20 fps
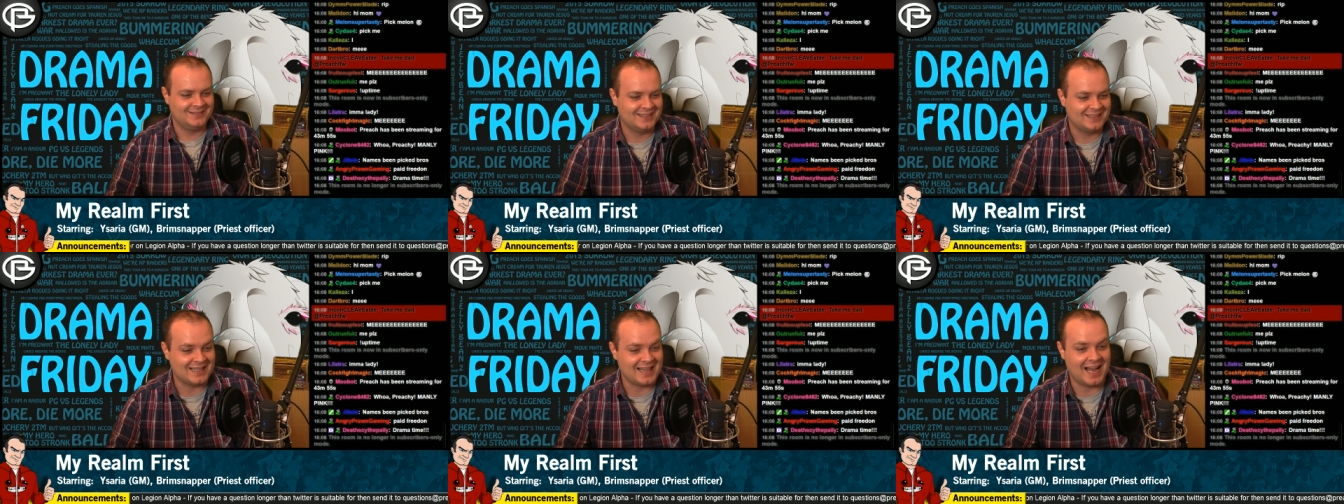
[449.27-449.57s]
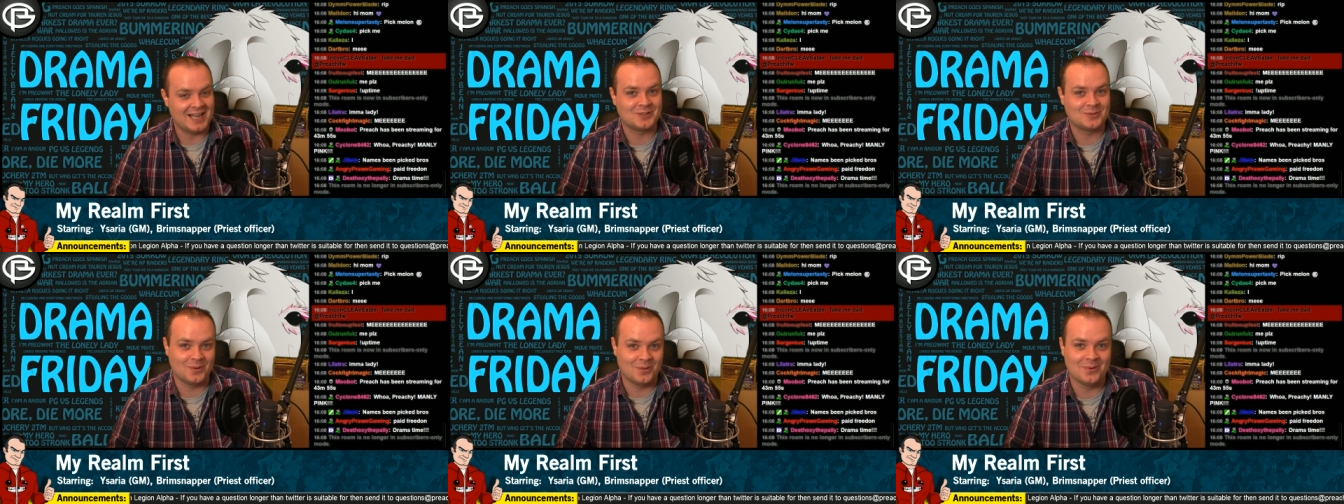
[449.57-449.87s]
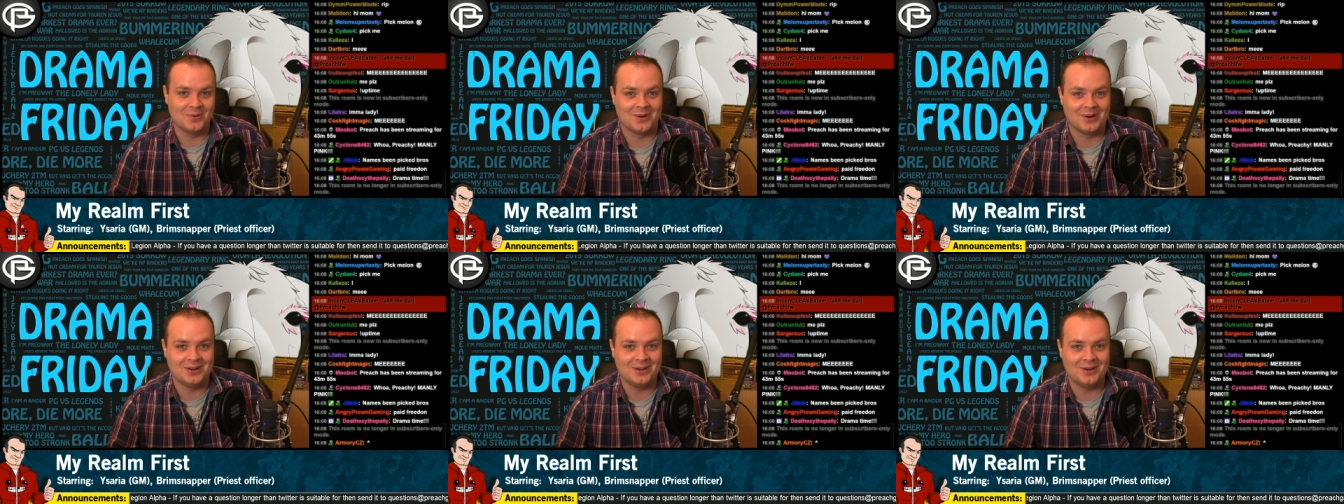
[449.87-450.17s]
That's what we
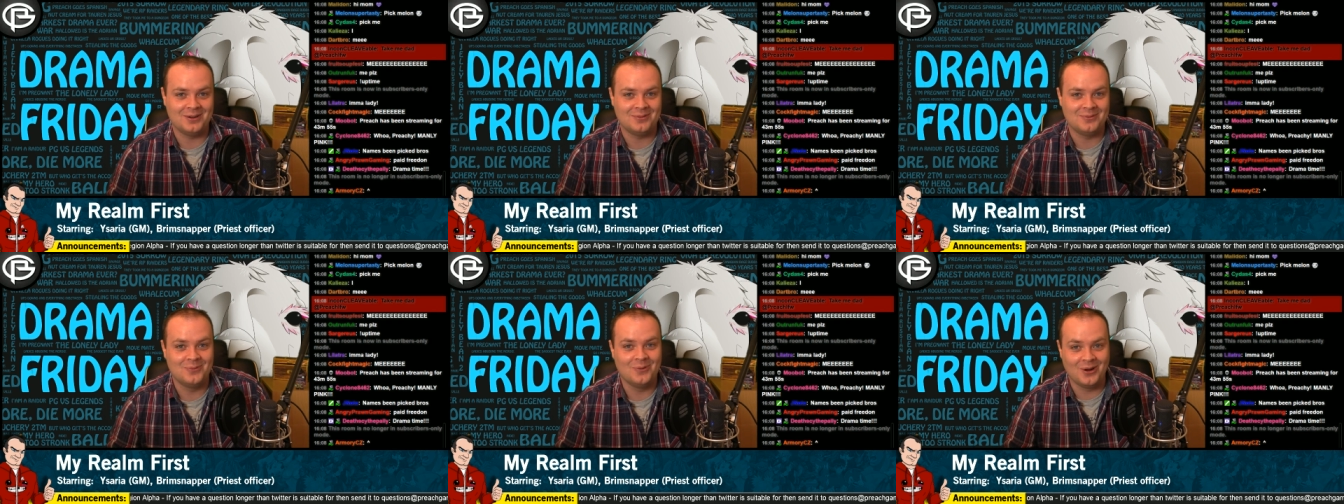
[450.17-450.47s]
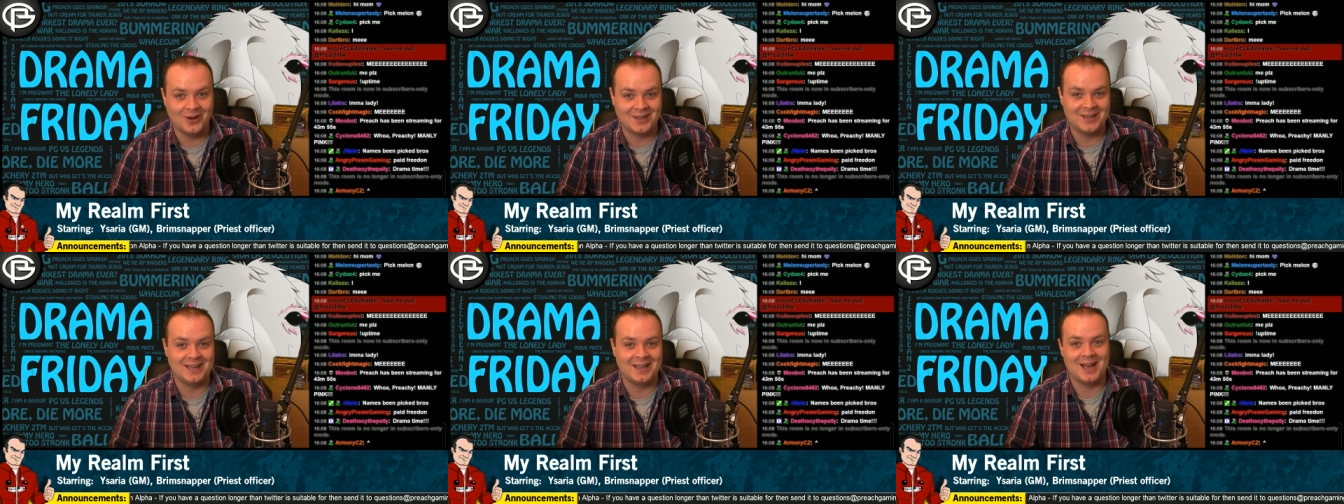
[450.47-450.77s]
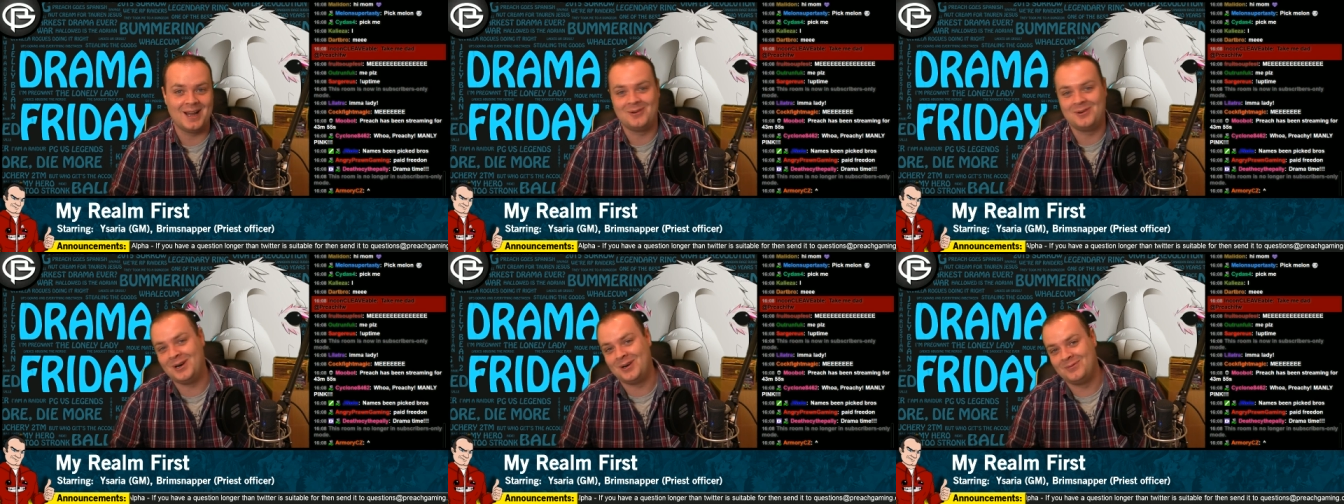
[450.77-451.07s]
want to know. What did he get
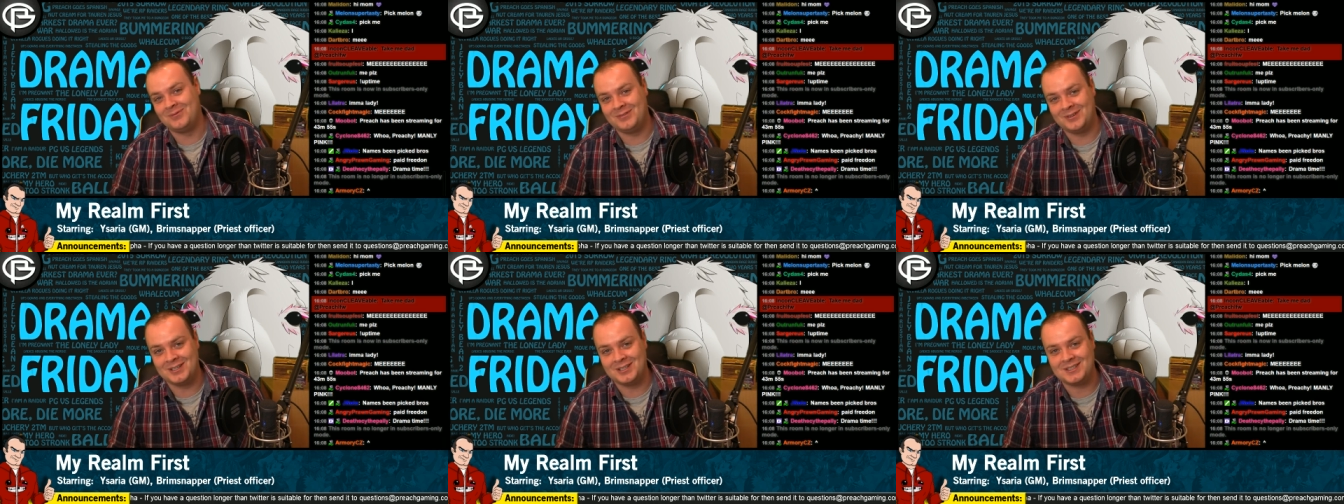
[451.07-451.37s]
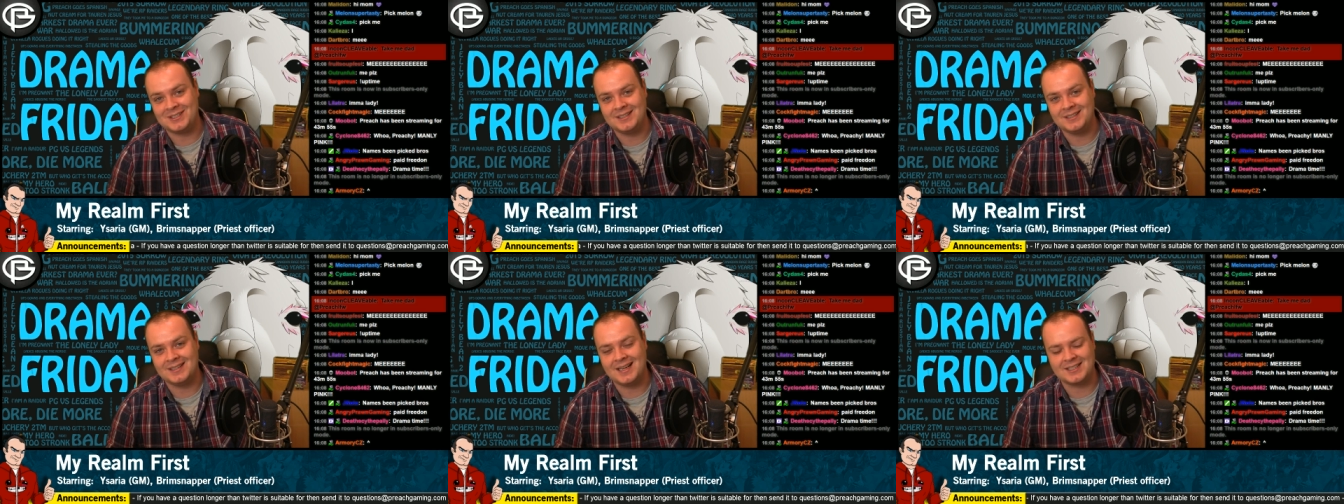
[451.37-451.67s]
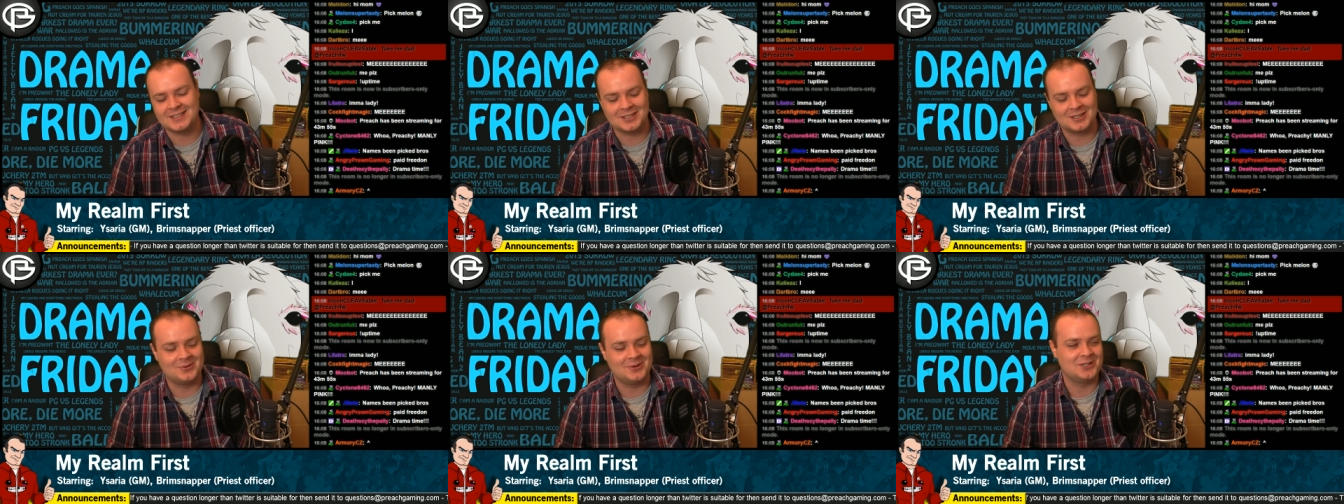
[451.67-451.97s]
a realm first in? That's
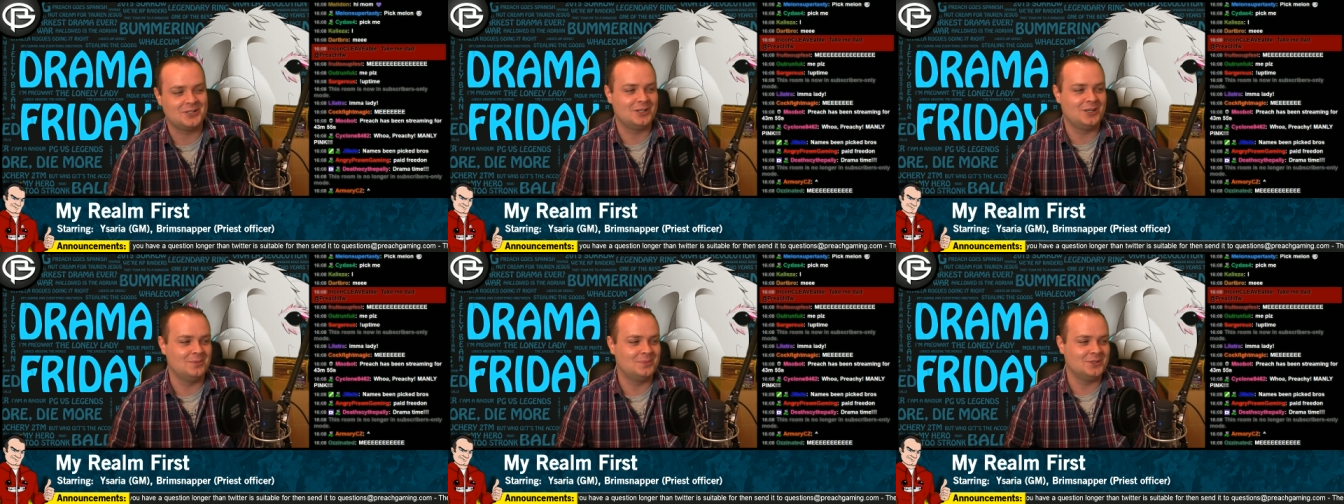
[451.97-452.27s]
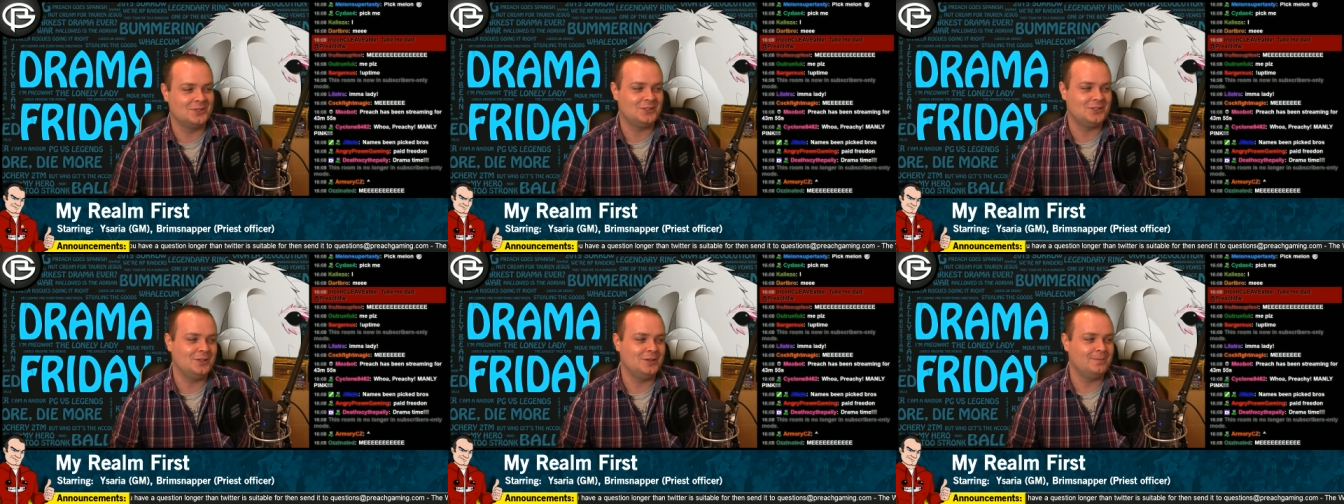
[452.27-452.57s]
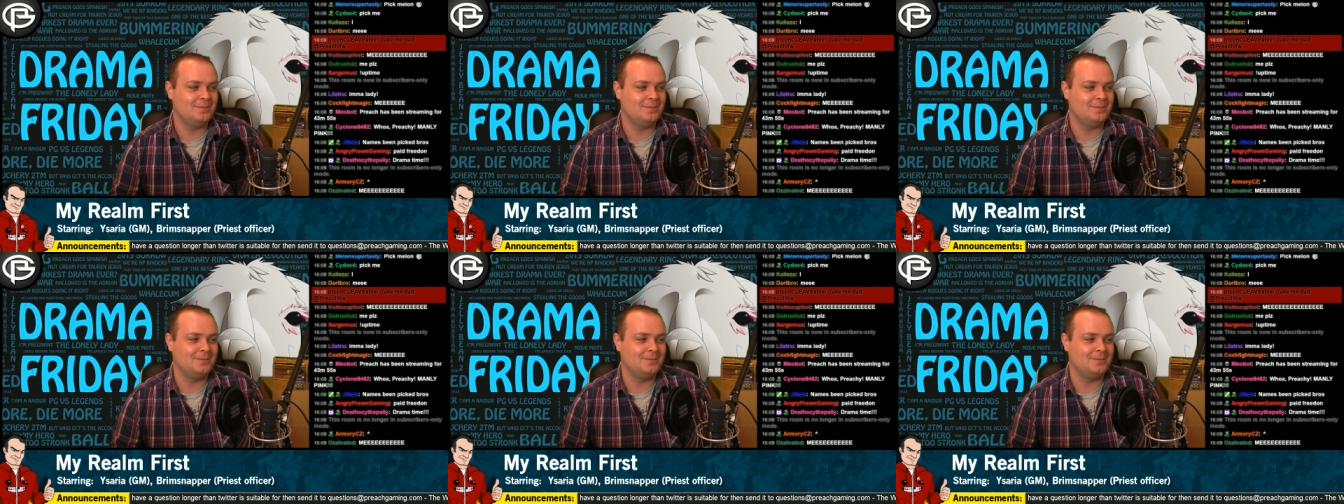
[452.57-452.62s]
the question I put to you.